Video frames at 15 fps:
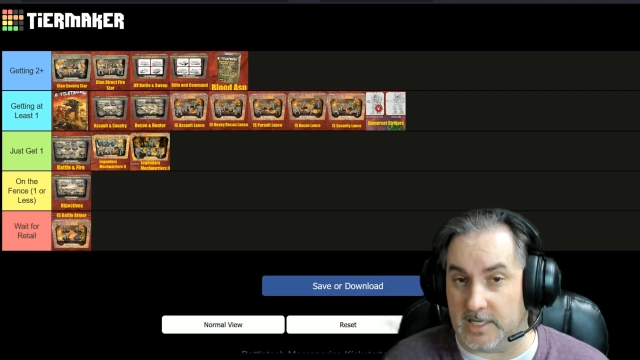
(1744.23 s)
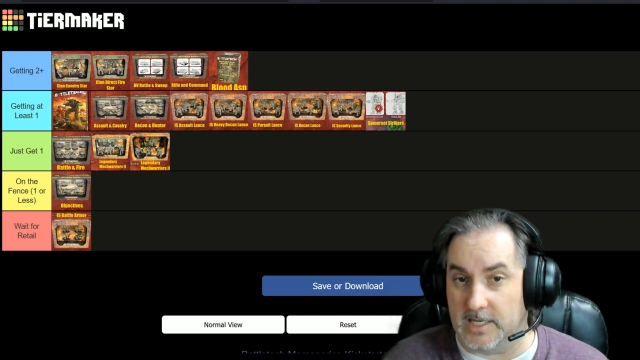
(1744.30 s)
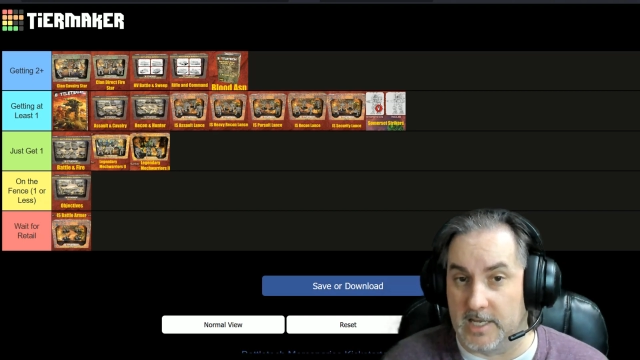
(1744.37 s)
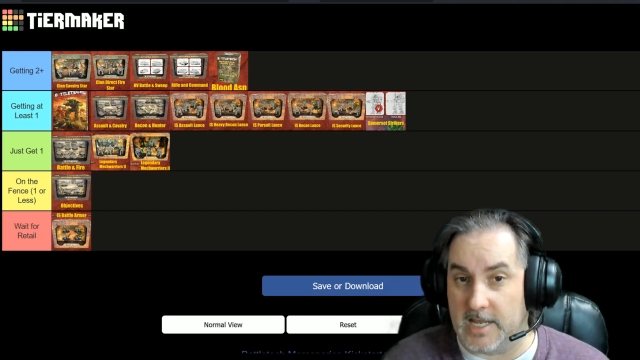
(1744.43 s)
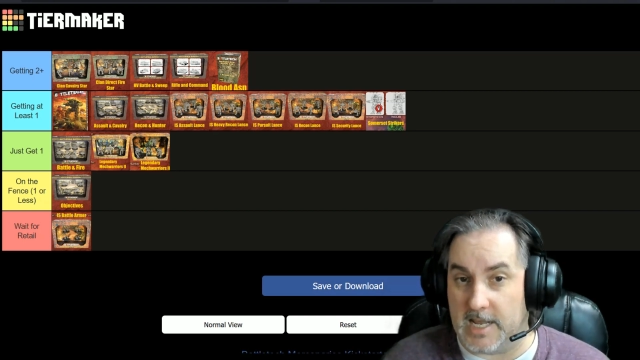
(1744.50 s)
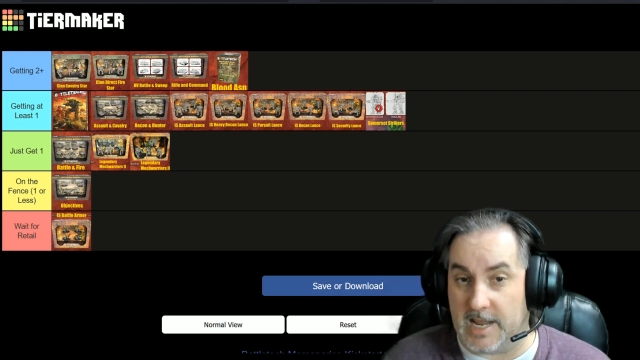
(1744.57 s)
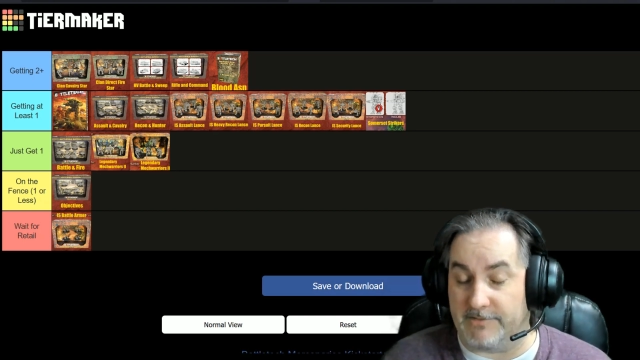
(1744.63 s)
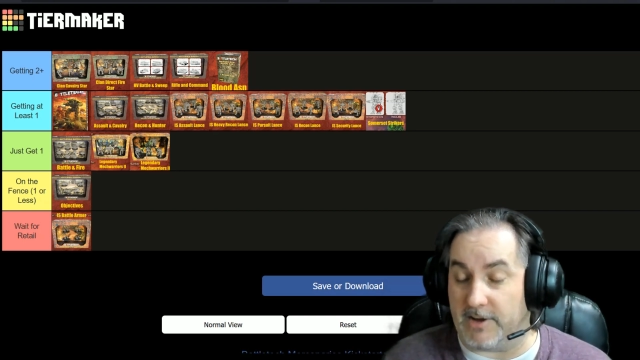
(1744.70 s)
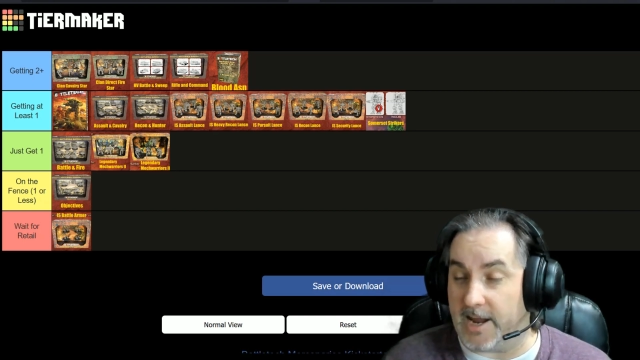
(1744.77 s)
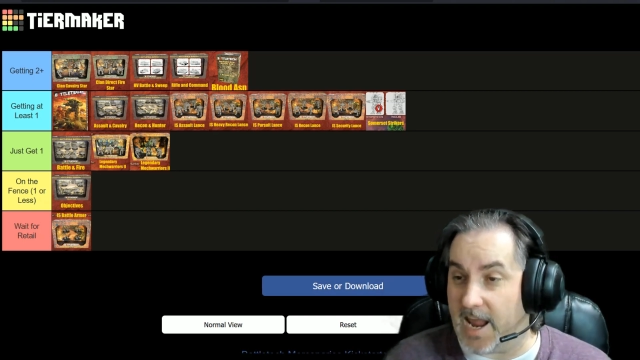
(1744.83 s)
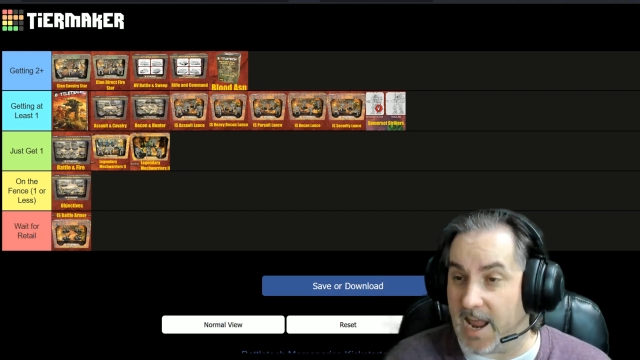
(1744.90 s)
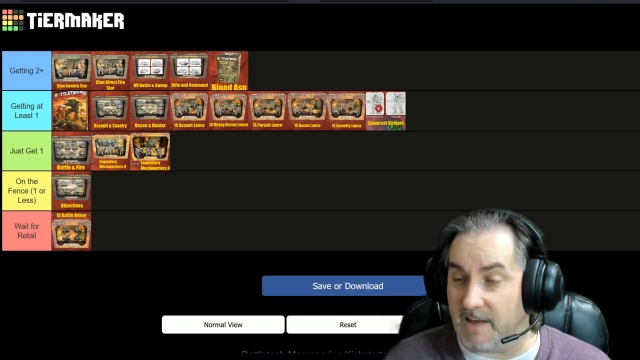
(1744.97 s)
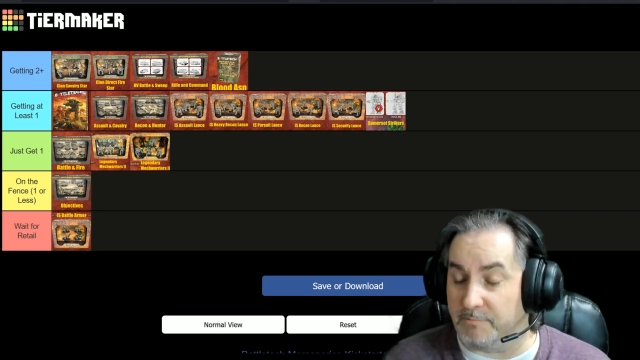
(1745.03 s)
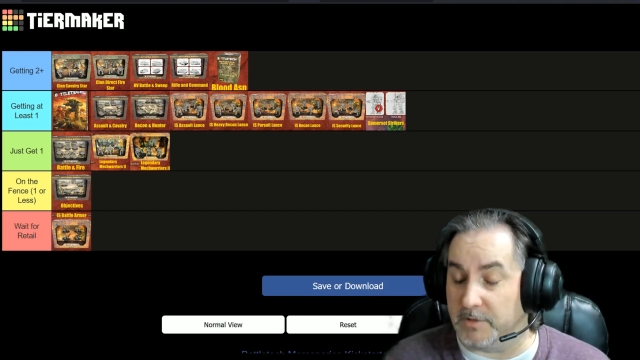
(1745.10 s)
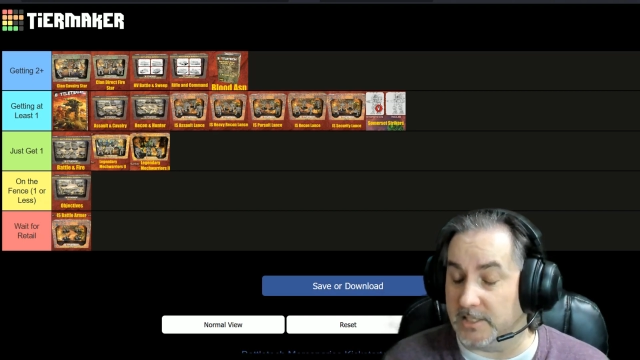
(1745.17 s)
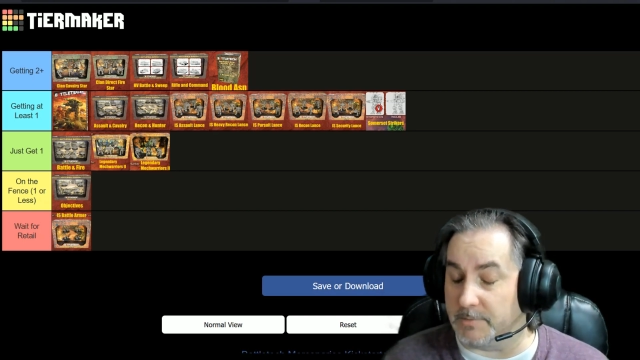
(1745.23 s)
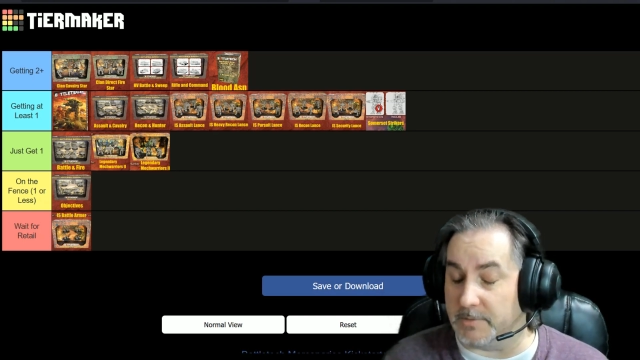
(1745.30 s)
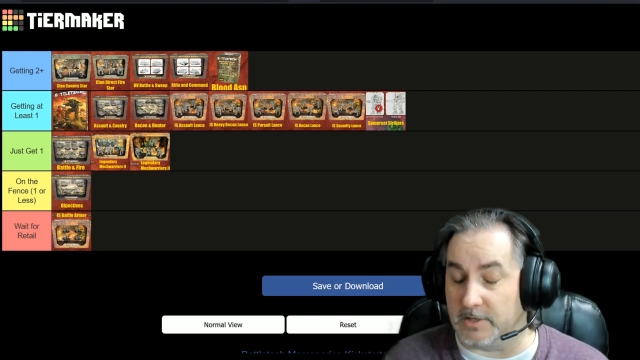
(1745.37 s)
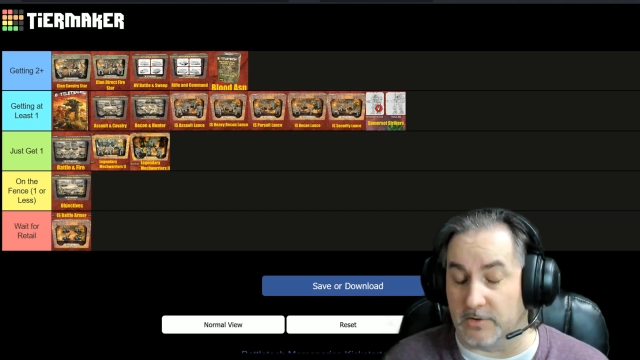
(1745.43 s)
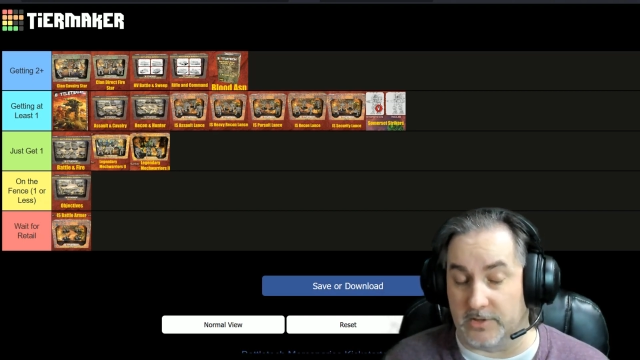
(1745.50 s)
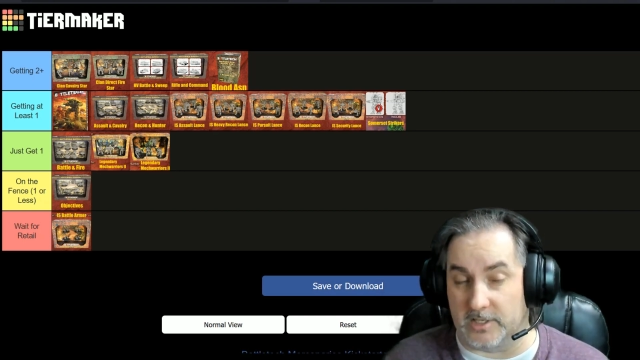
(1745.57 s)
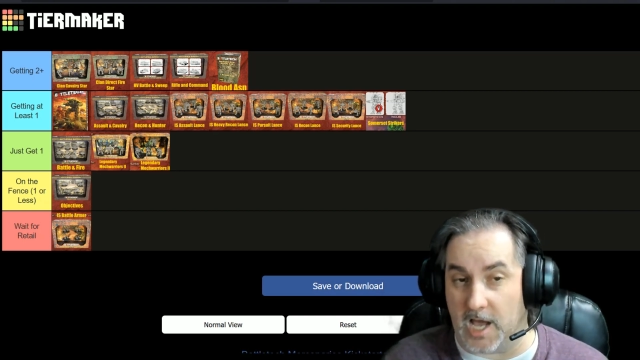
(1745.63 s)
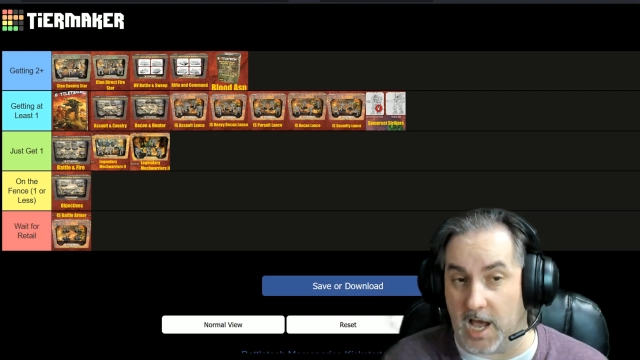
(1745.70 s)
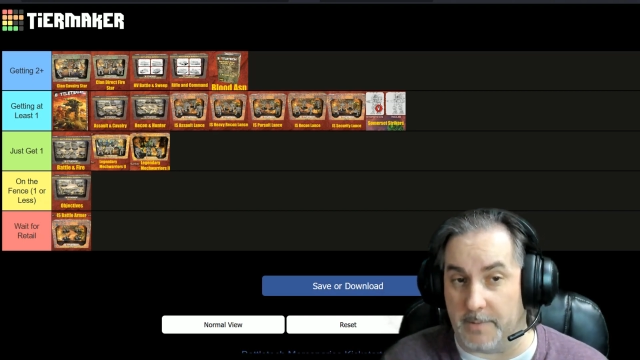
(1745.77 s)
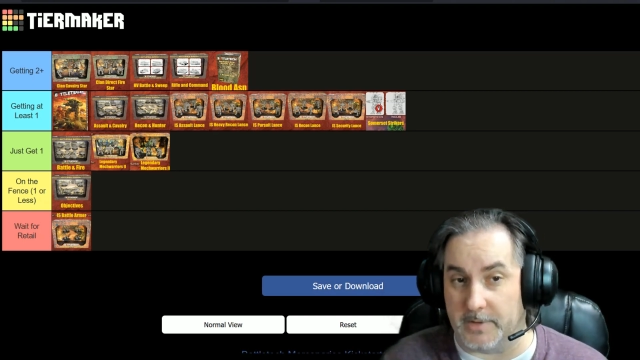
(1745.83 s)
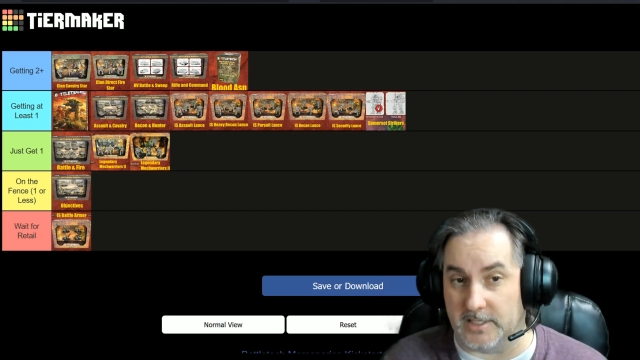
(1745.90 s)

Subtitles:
If I have, please let me know in the comments.